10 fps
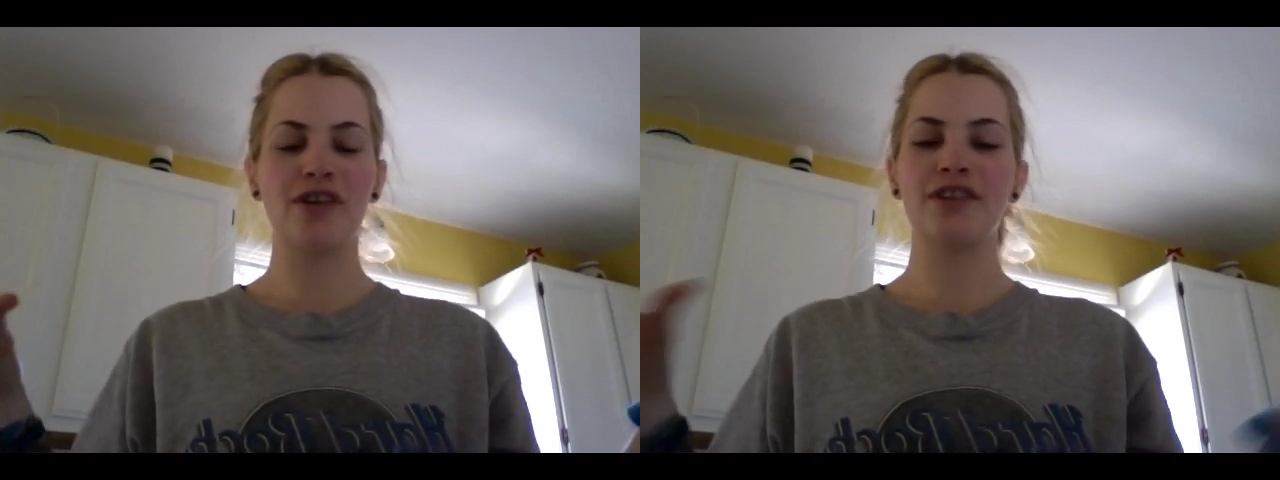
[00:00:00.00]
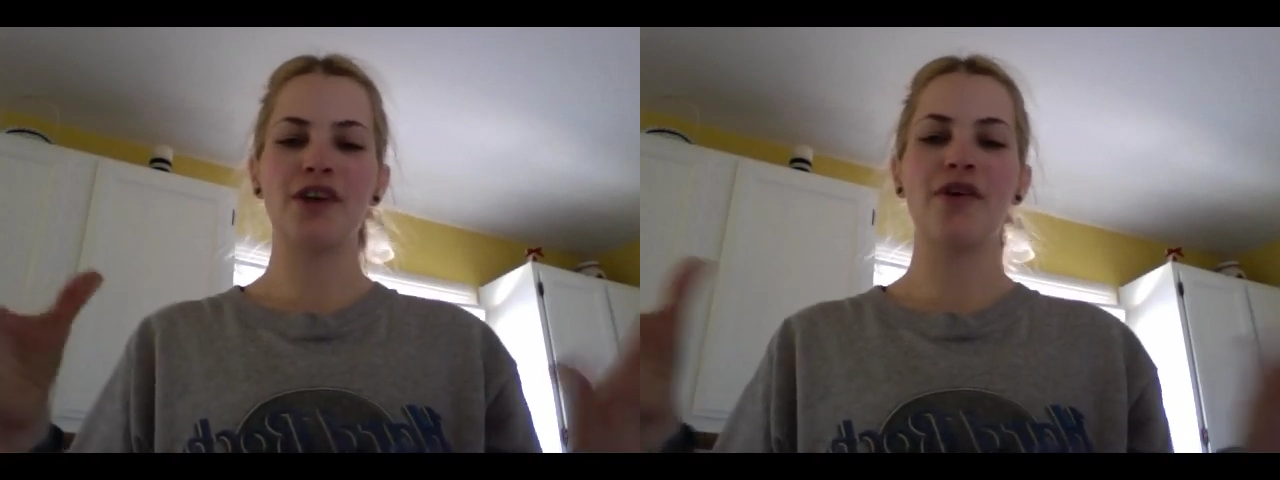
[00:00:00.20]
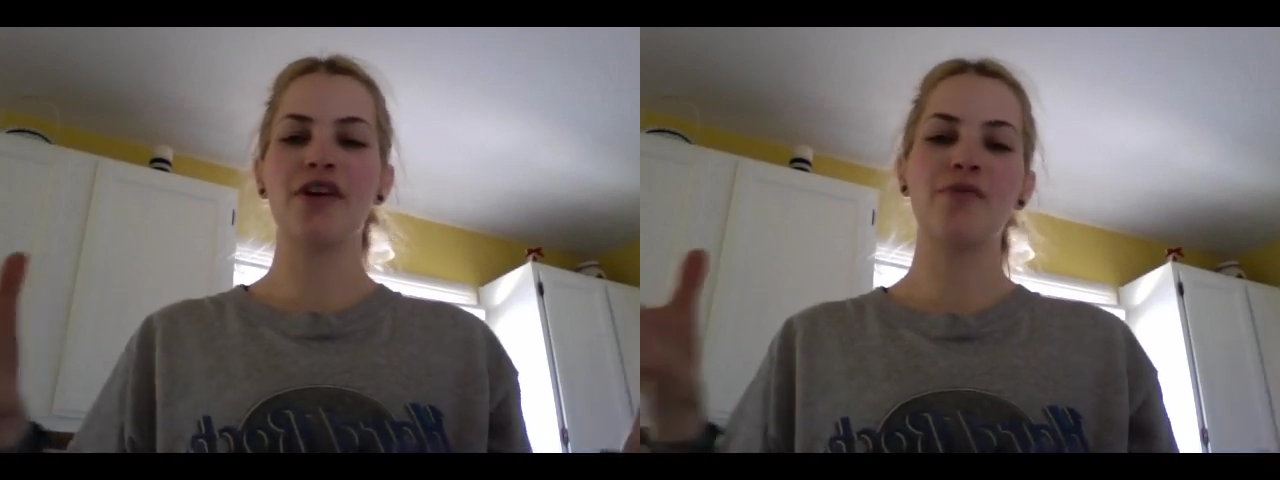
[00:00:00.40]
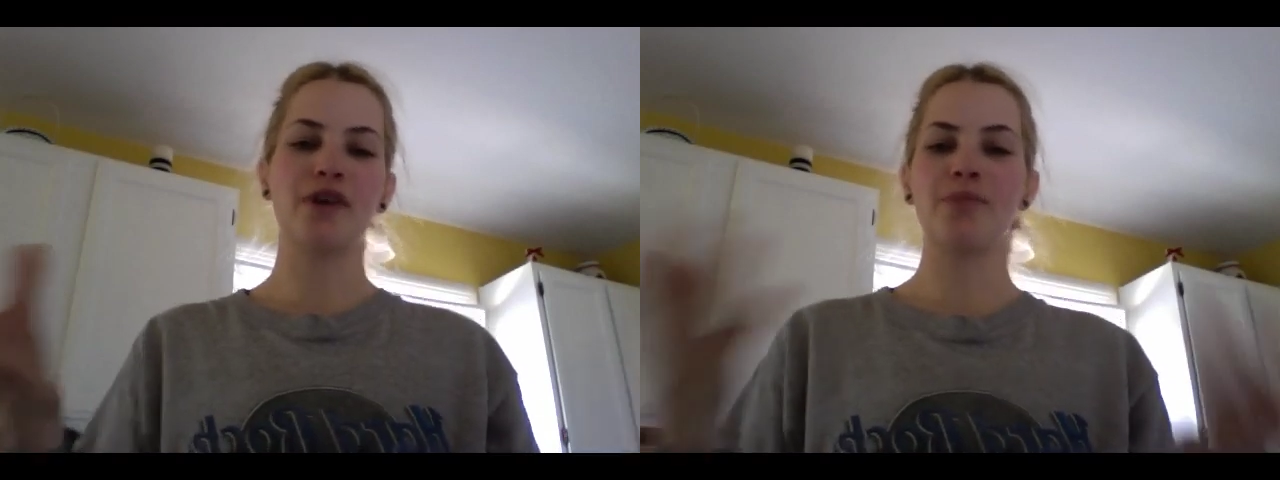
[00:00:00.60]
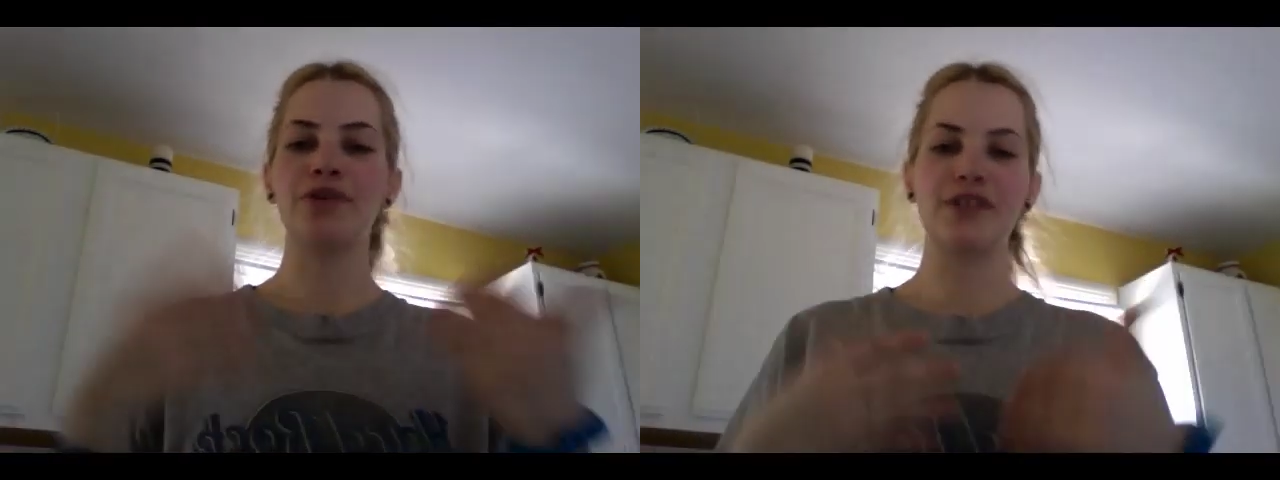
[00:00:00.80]
No, I don't want
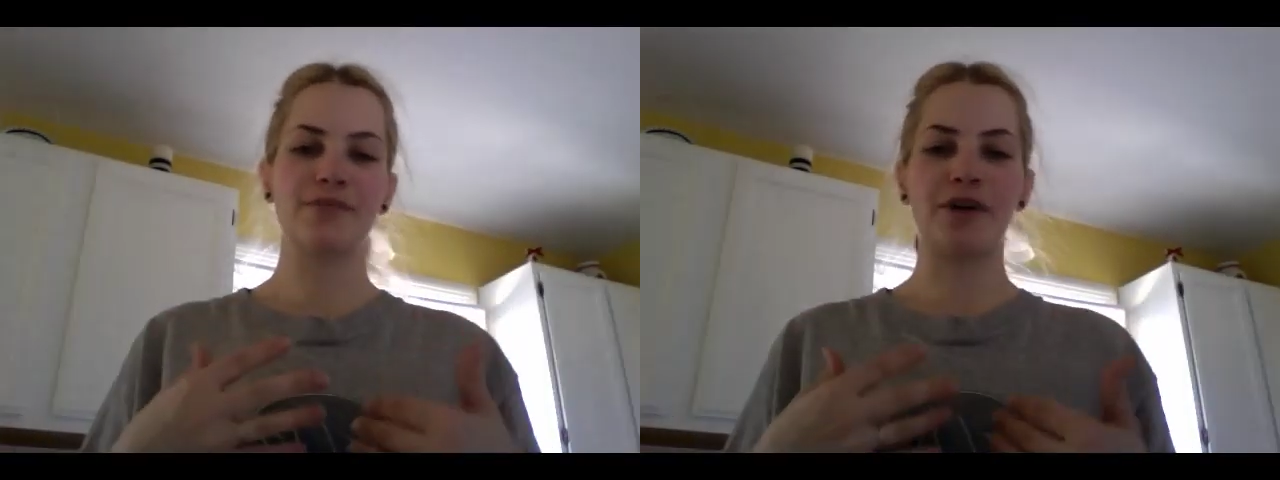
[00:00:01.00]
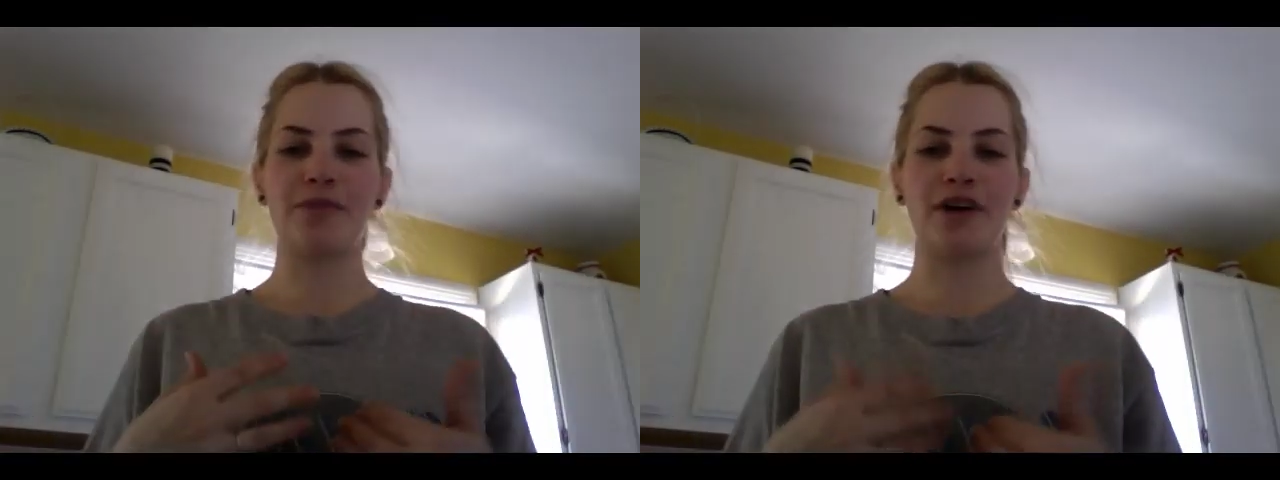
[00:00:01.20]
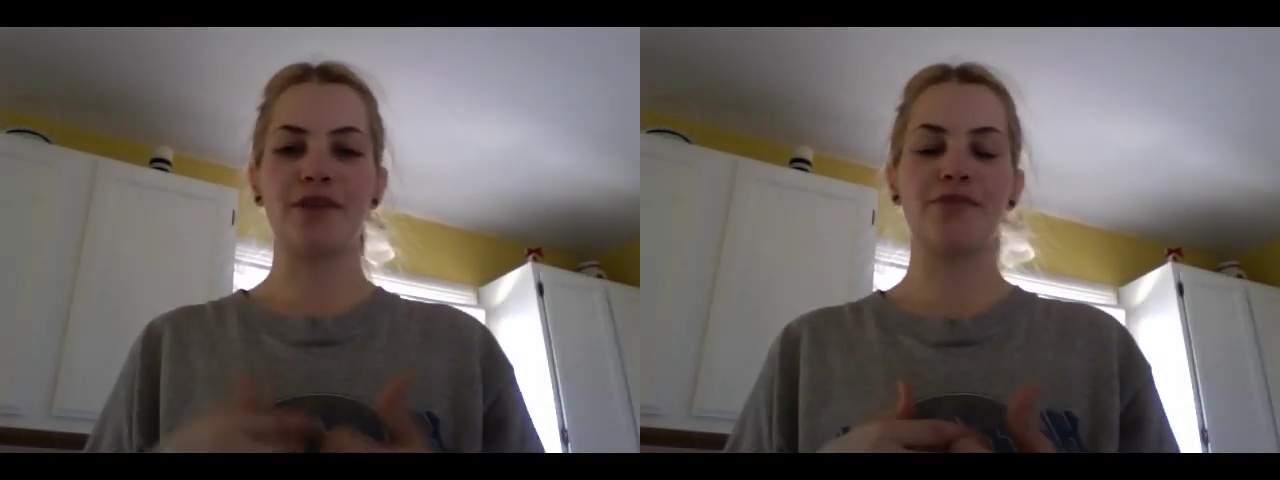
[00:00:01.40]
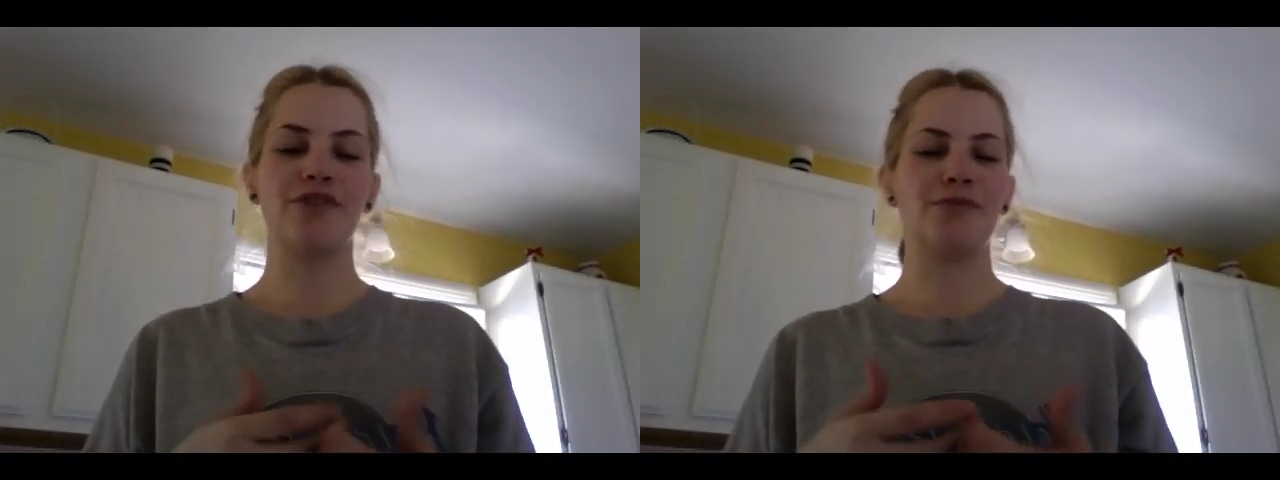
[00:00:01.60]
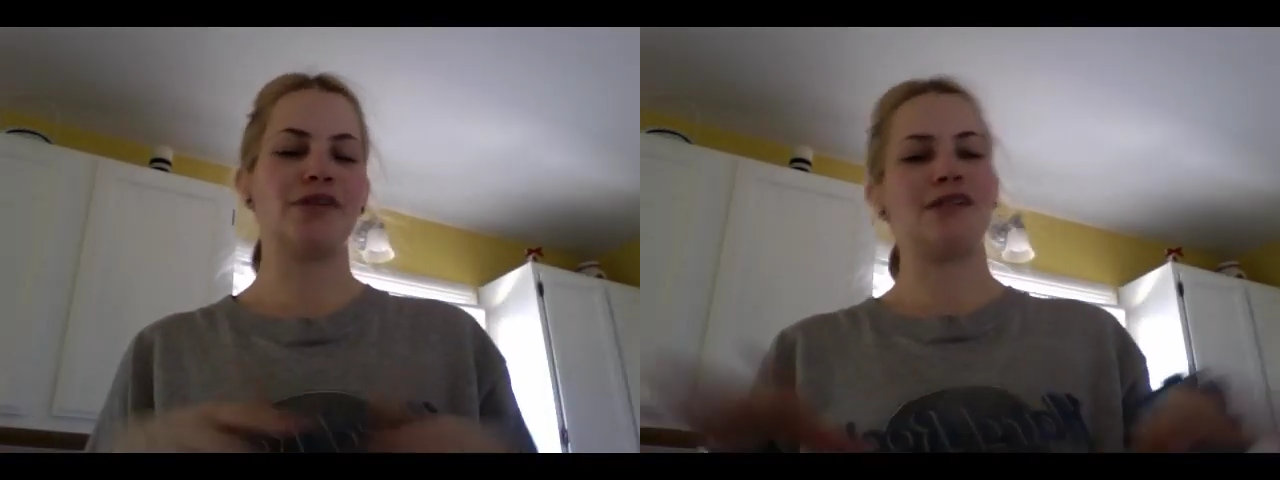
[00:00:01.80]
to put this in my body
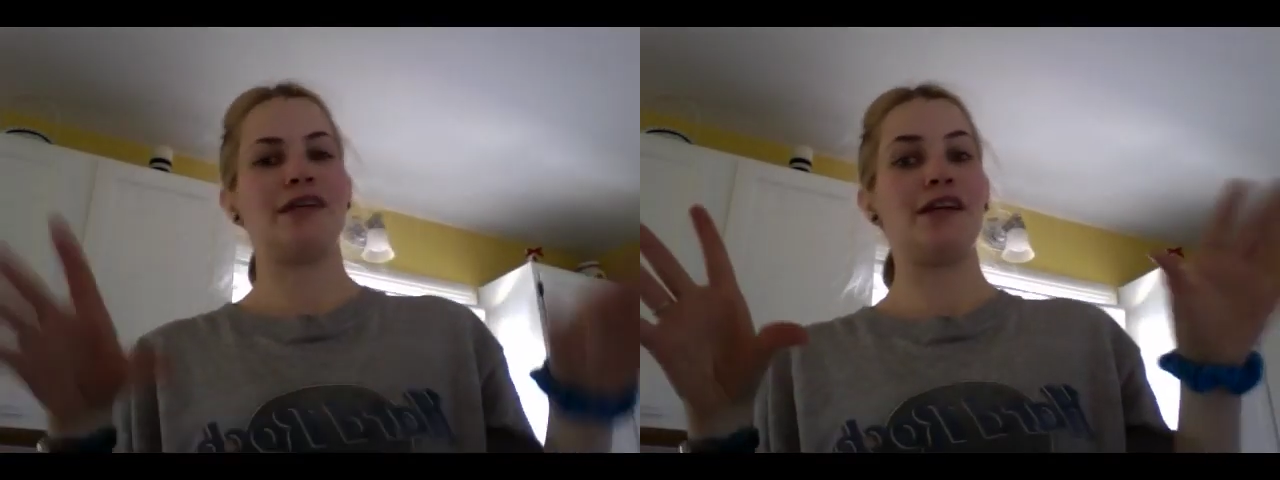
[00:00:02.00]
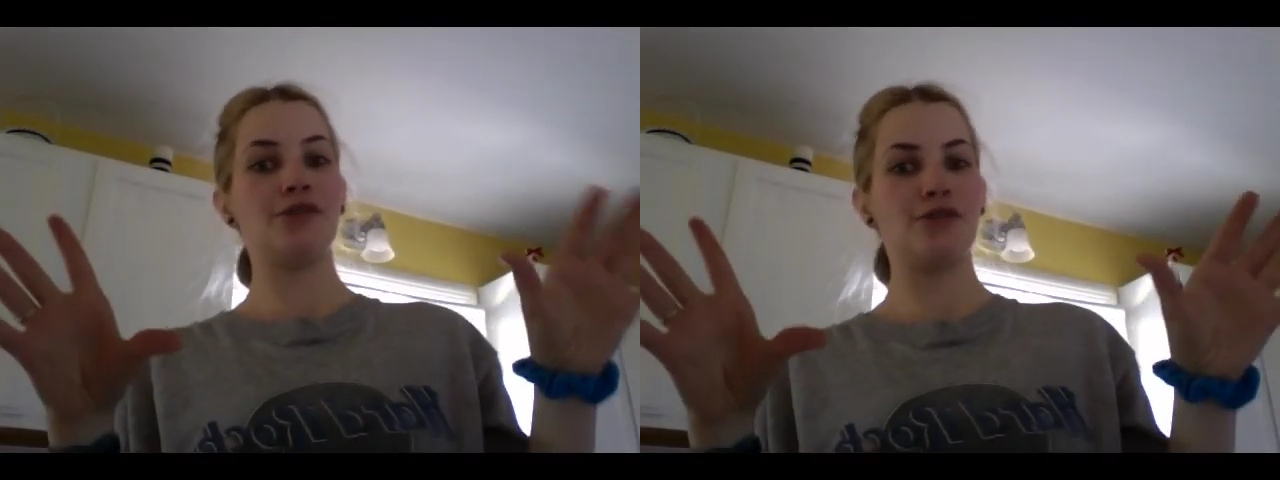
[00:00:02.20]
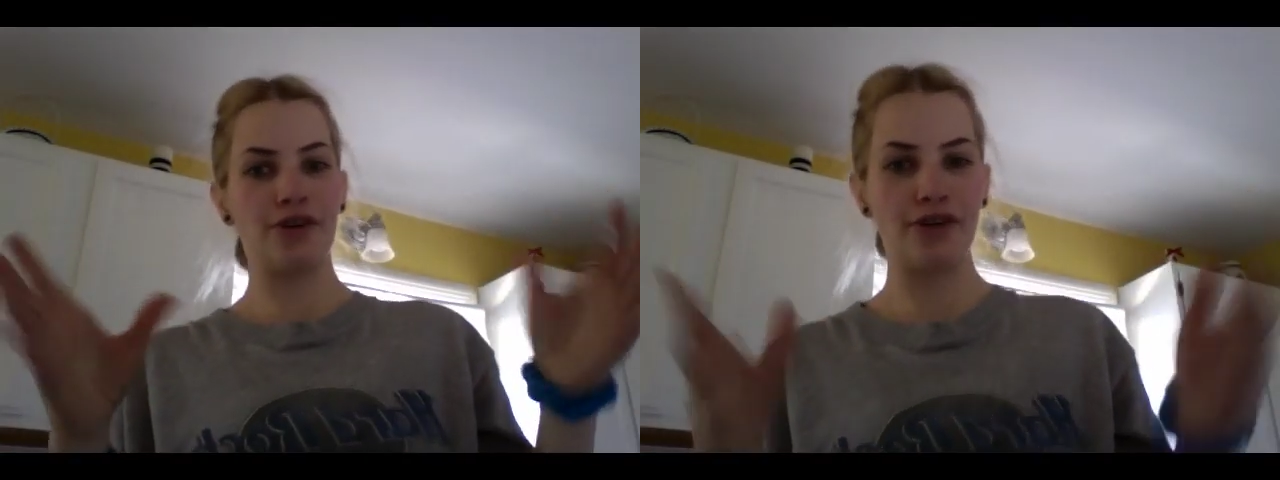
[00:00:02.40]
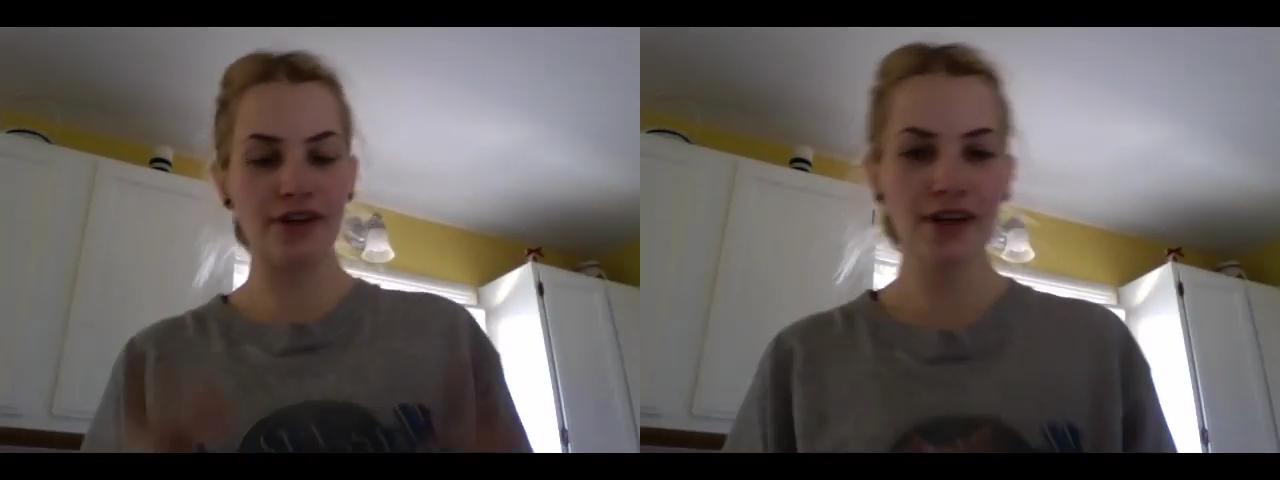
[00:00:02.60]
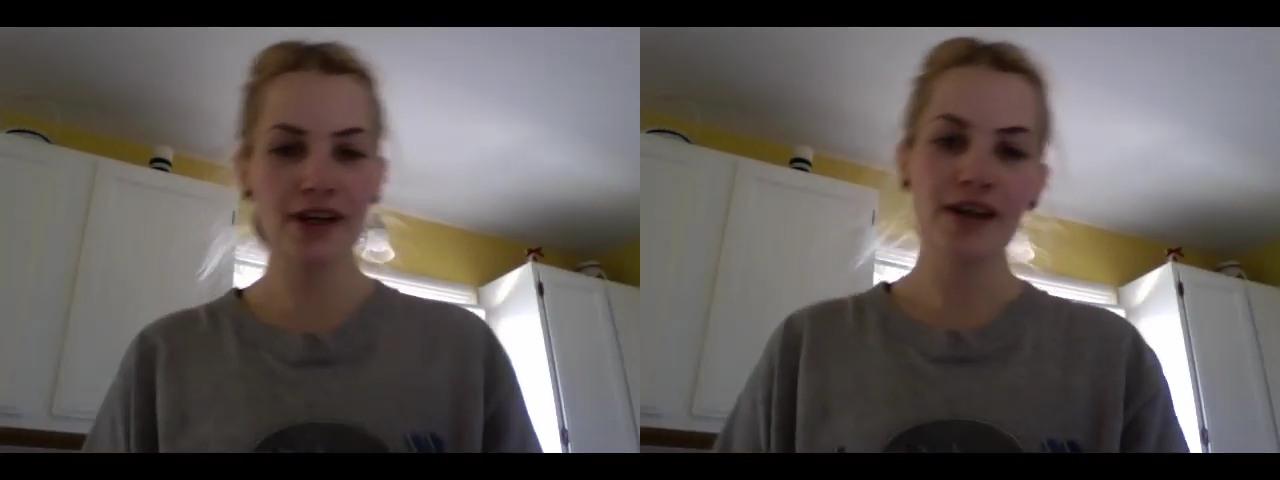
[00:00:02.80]
just because it tastes good.